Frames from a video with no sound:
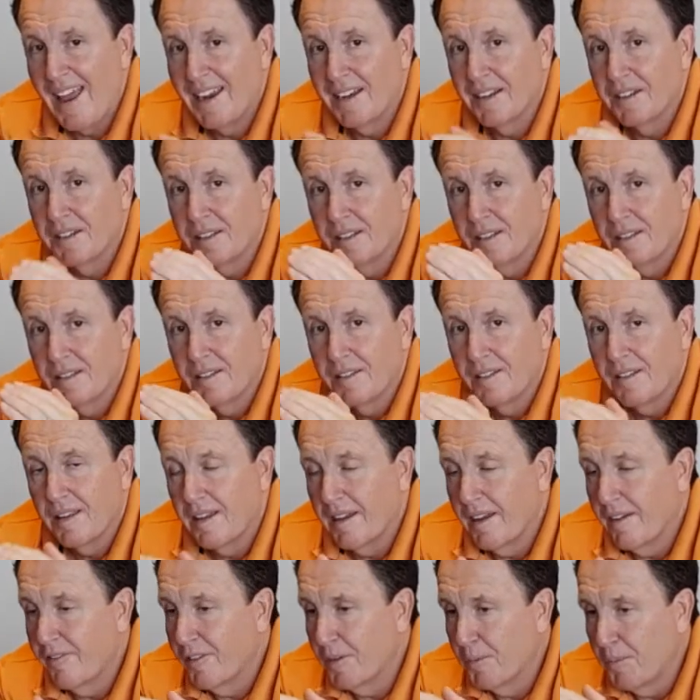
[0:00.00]
And
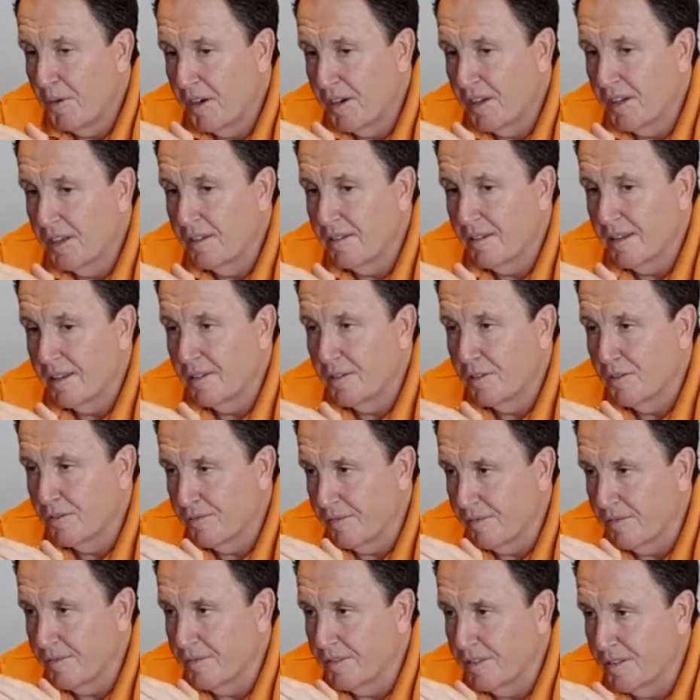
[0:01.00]
everybody,
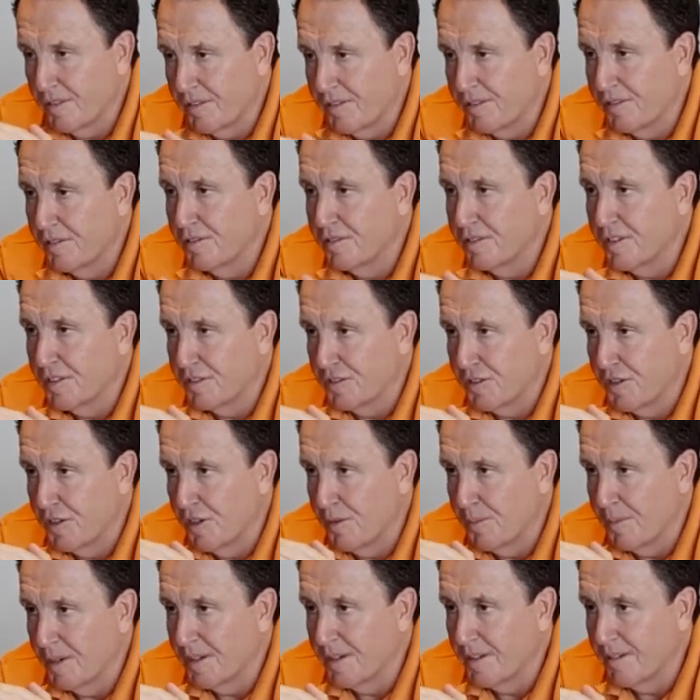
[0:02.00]
you'll soon
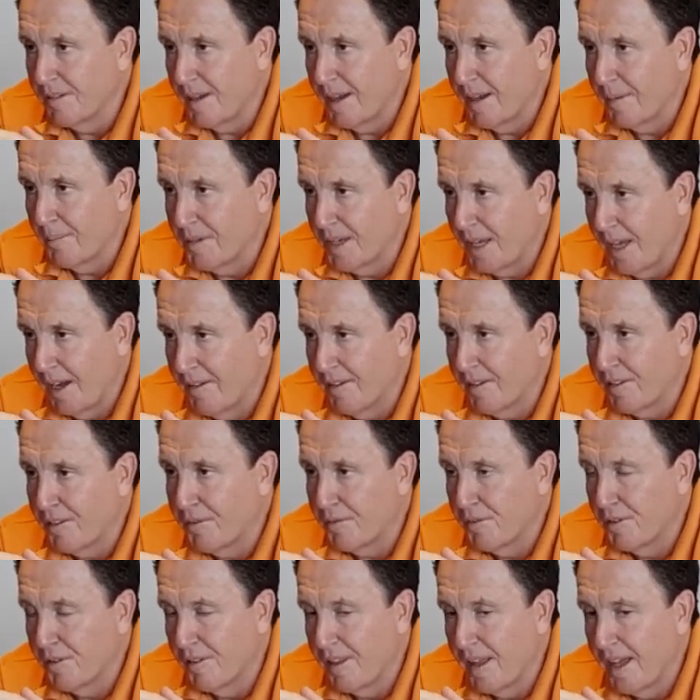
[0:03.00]
determine,
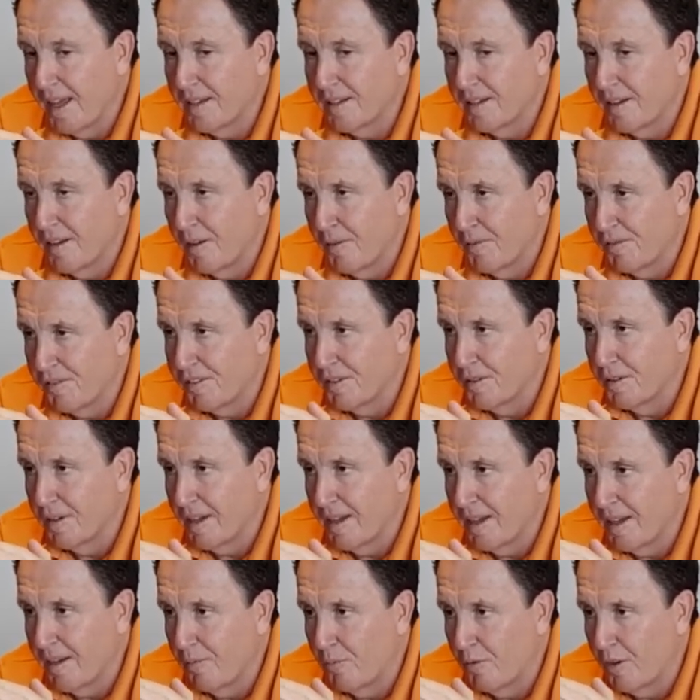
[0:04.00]
going through that, and I was
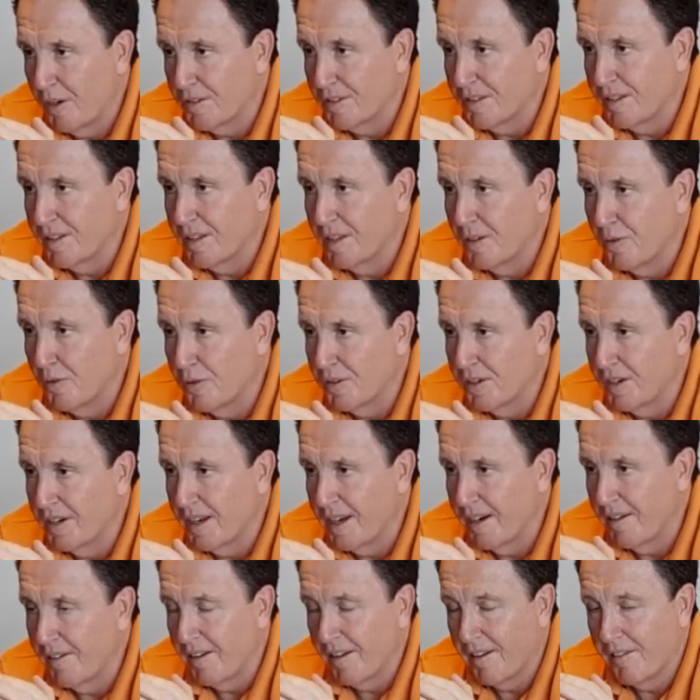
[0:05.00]
worked in the
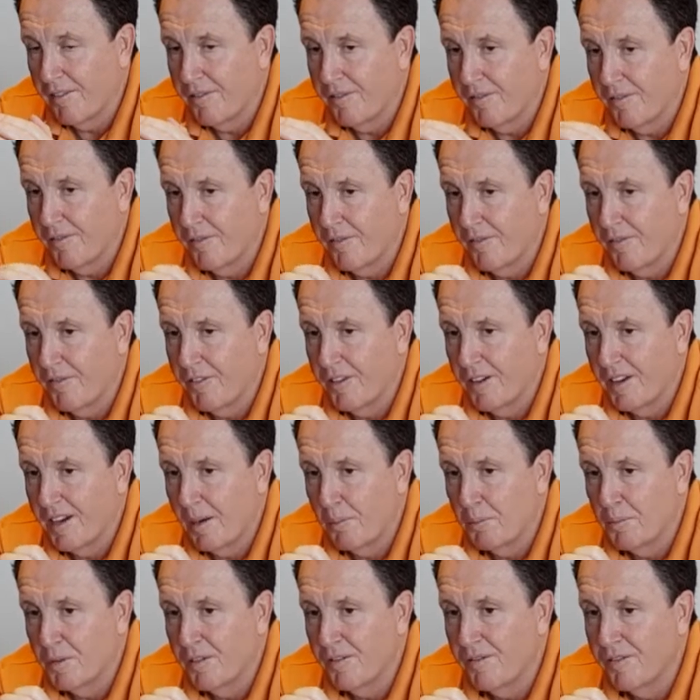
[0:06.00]
audit area for a
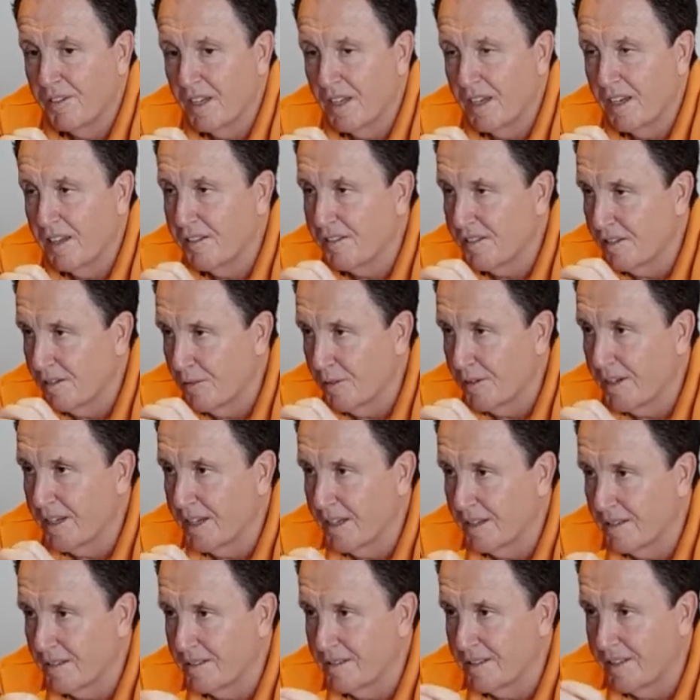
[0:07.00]
number of years and
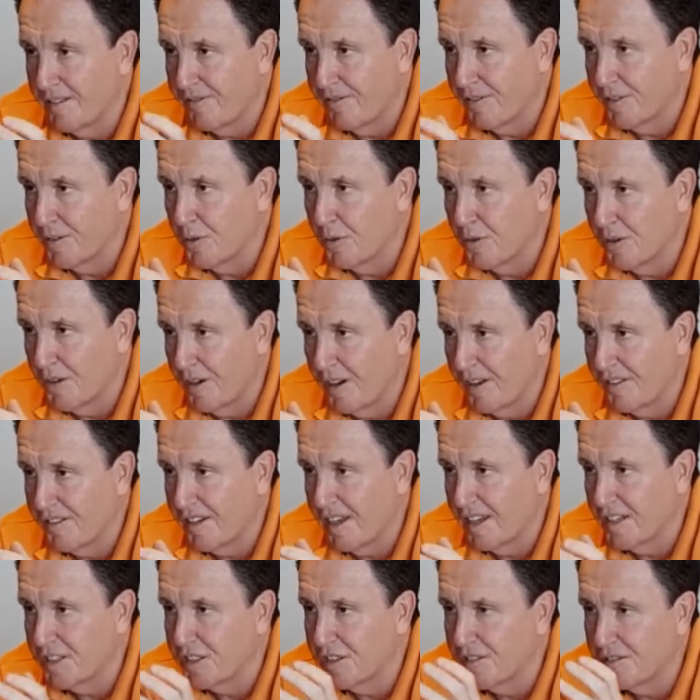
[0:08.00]
looking at different
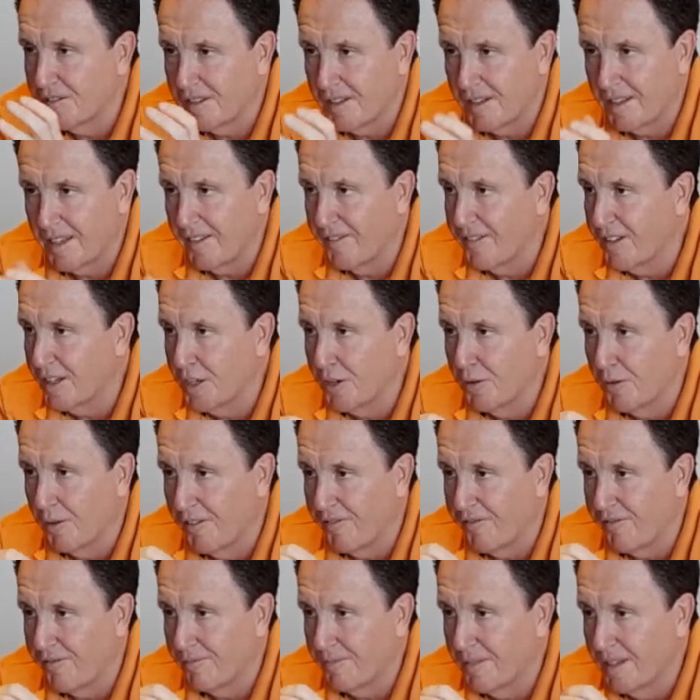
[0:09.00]
organisations, giving
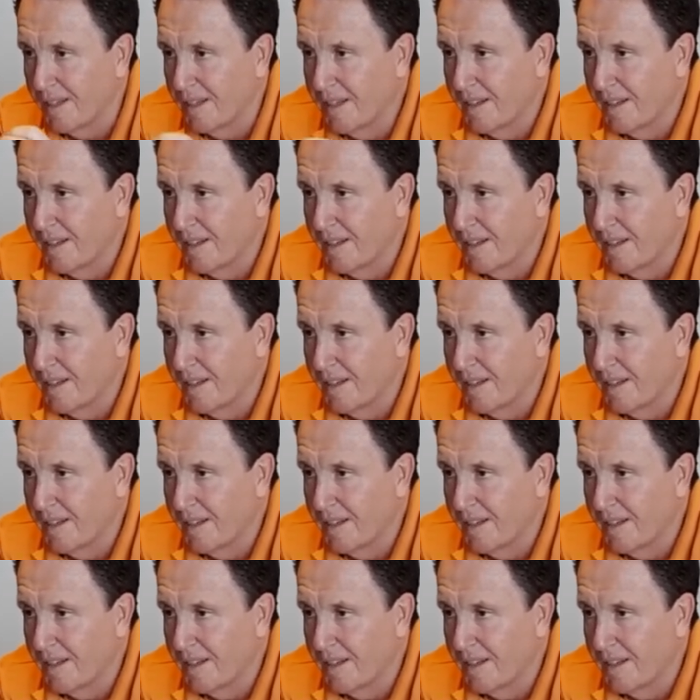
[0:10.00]
you a